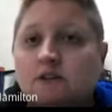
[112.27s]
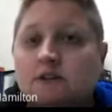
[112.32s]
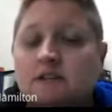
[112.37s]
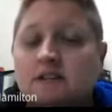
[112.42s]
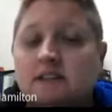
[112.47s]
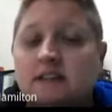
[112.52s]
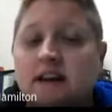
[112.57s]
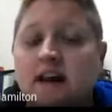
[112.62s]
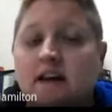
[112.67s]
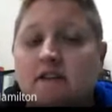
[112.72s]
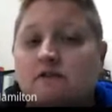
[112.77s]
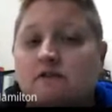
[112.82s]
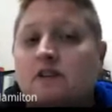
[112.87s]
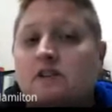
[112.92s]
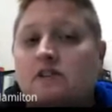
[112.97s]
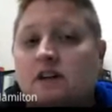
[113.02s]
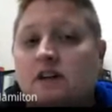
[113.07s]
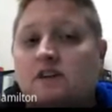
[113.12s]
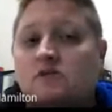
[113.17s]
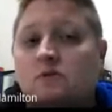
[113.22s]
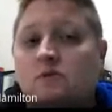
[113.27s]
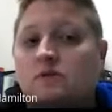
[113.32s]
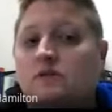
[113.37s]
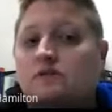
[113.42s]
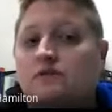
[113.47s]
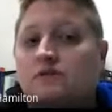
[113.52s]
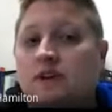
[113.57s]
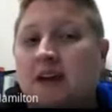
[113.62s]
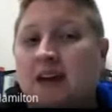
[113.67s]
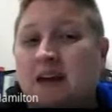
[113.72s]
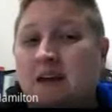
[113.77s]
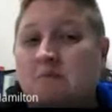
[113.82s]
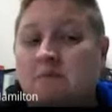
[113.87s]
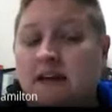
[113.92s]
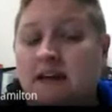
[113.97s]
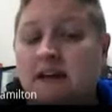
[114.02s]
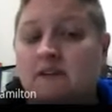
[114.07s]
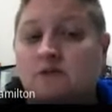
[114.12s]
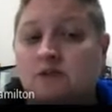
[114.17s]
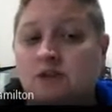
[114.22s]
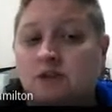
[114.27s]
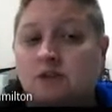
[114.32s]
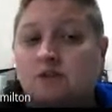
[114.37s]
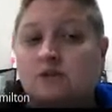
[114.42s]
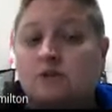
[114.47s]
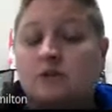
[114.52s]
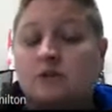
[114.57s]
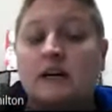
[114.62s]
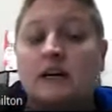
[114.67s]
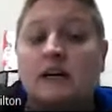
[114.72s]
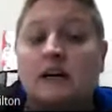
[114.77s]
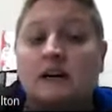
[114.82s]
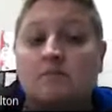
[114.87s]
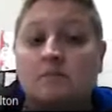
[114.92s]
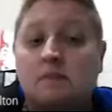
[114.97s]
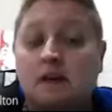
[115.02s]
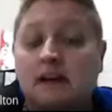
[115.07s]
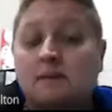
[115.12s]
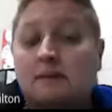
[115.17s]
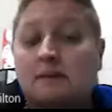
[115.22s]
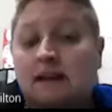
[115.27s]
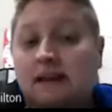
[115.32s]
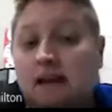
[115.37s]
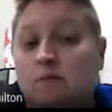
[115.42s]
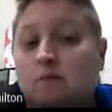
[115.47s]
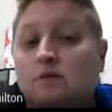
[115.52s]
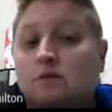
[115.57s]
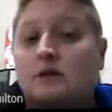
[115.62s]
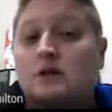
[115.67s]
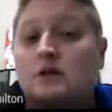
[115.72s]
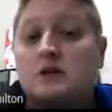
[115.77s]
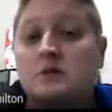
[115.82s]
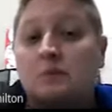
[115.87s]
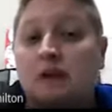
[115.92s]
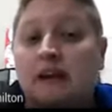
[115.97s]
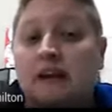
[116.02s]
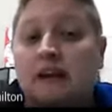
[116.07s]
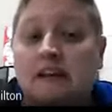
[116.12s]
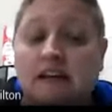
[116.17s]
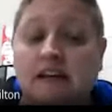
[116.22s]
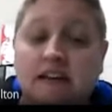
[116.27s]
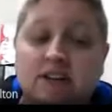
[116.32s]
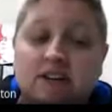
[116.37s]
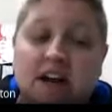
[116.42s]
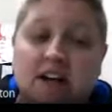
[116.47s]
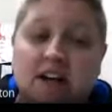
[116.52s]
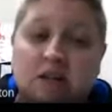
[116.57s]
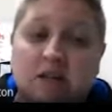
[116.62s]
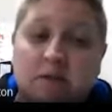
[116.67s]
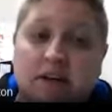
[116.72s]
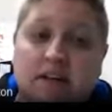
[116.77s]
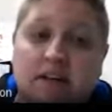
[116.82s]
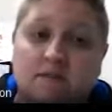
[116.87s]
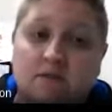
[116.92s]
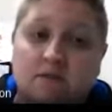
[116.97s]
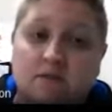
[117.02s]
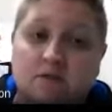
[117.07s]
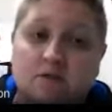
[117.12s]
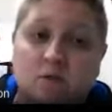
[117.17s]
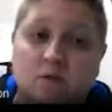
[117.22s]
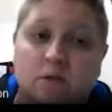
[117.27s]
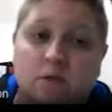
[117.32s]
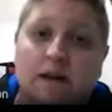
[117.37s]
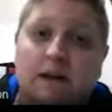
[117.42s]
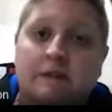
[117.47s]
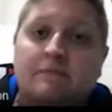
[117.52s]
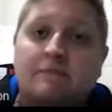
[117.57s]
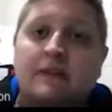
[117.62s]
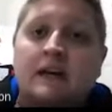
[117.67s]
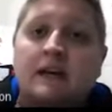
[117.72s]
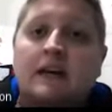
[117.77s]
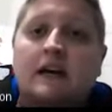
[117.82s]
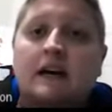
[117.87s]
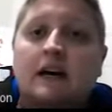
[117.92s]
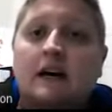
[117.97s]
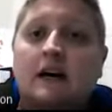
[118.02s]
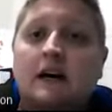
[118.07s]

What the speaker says: I noticed that everything sort of came down to me being able to explain each aspect of the story.